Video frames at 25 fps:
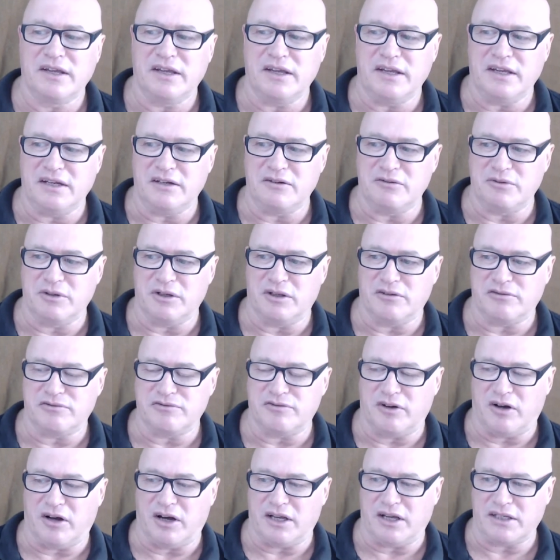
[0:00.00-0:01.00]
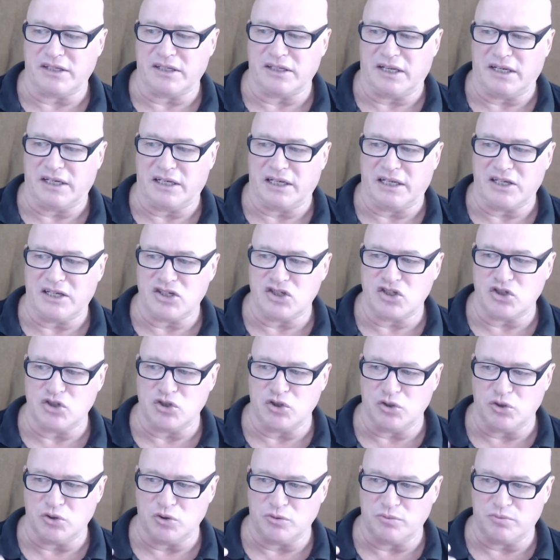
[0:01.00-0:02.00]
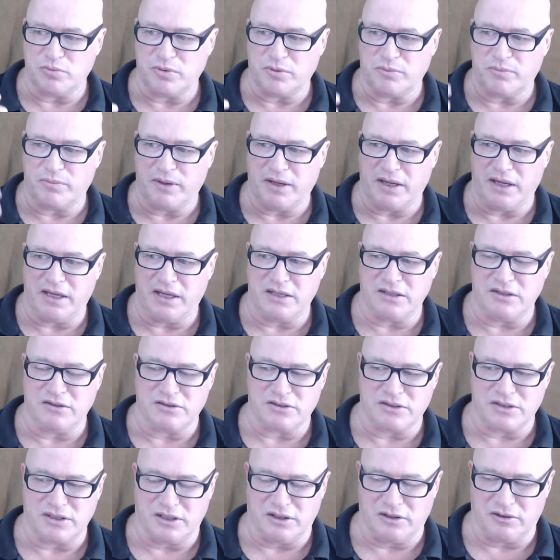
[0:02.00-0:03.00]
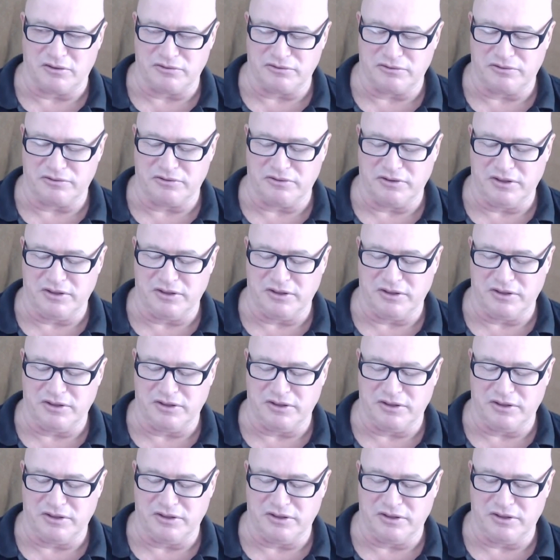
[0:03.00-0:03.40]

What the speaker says: in a real fight unless you prepare yourself